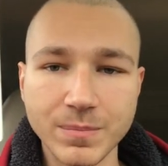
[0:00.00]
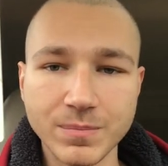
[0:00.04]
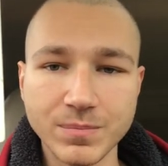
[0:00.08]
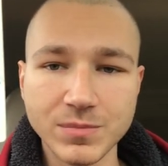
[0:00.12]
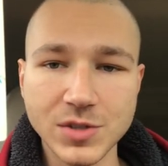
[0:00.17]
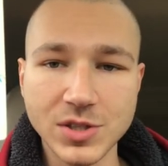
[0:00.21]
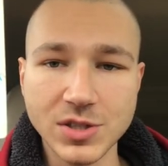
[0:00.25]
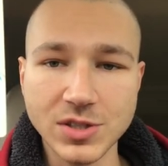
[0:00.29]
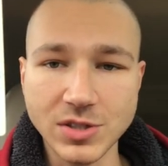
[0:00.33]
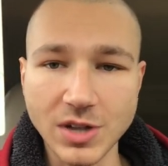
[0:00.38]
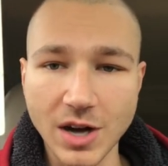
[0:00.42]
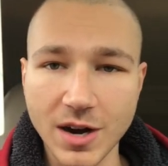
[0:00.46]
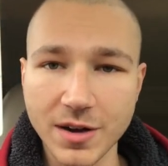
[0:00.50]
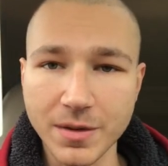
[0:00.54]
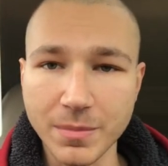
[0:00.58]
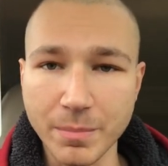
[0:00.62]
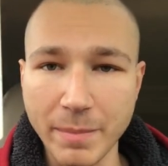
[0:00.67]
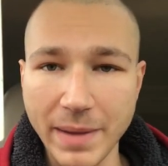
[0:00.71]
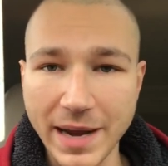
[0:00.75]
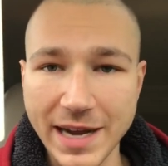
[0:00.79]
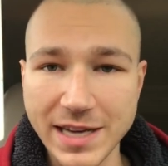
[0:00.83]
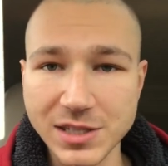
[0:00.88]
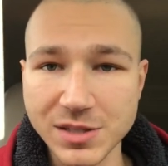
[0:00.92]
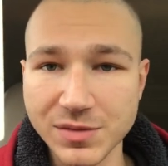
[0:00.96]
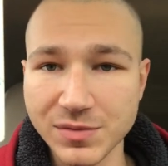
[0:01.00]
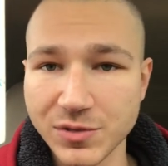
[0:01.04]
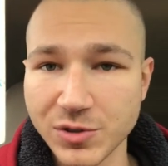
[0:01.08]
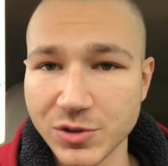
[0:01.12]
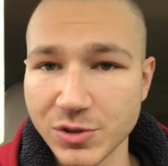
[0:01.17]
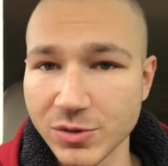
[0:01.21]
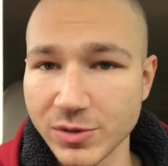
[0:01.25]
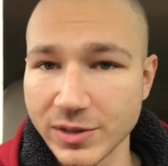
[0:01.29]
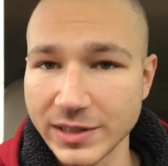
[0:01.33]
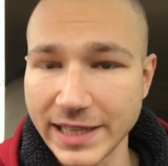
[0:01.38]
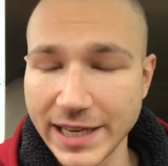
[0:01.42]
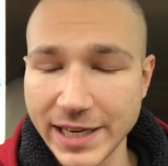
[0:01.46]
start, massive
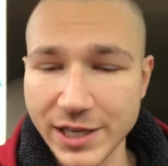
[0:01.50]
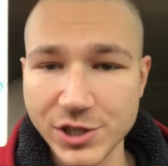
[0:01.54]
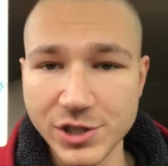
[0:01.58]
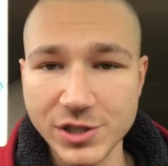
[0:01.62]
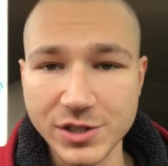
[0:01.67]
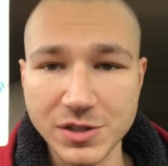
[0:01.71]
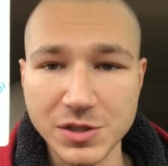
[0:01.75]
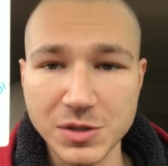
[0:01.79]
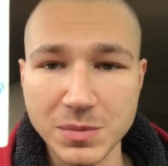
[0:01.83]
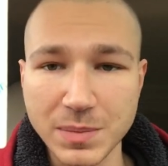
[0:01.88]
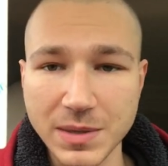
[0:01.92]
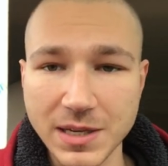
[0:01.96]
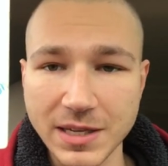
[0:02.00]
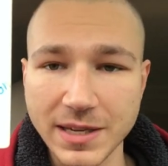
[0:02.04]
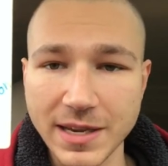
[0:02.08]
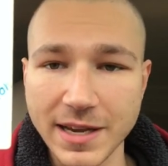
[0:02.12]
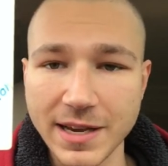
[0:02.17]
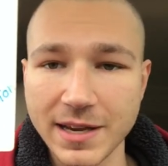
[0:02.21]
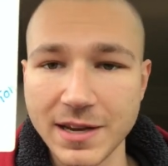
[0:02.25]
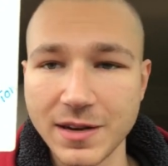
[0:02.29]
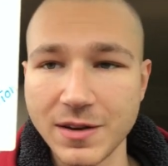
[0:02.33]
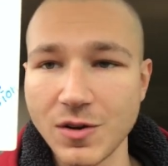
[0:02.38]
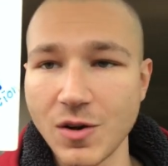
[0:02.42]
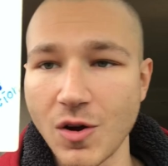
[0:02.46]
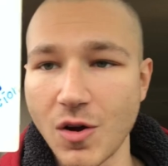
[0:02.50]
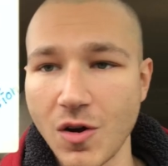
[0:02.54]
creations begin,